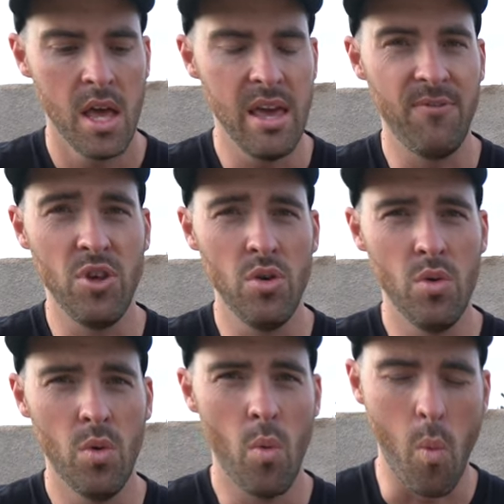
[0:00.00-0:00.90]
if
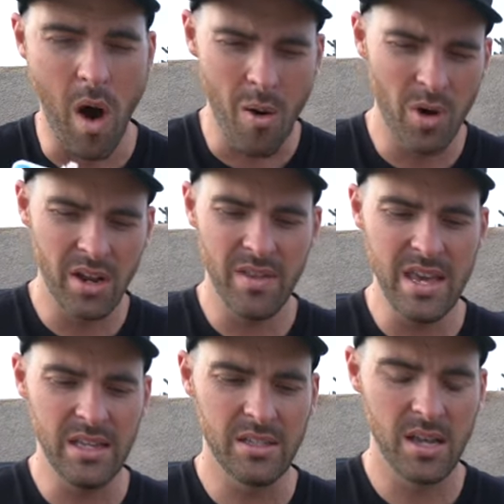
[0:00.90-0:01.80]
you want one of
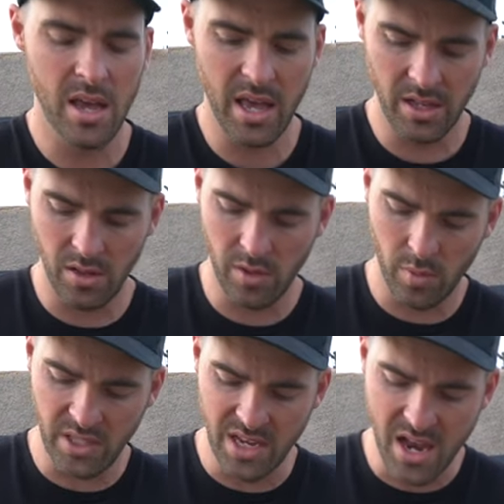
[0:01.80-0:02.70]
these,
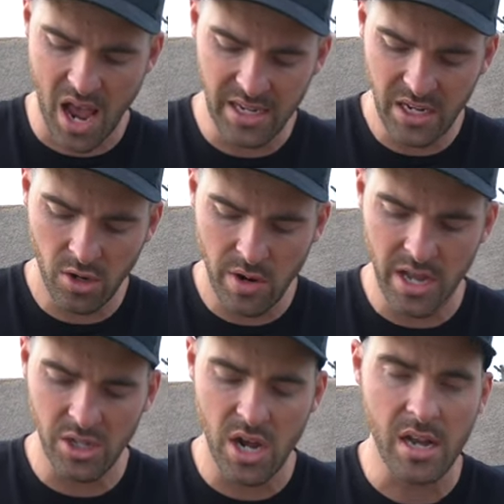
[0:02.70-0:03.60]
it's a 90 degree
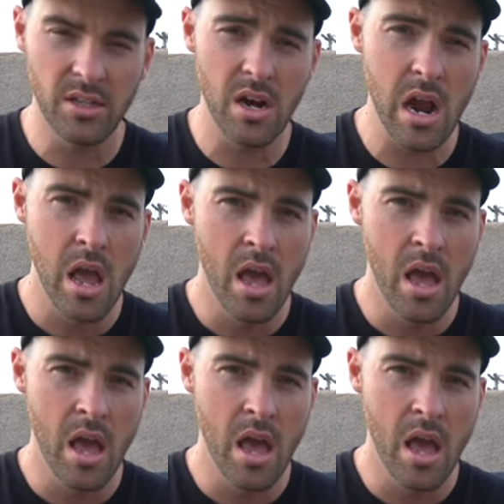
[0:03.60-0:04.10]
injector,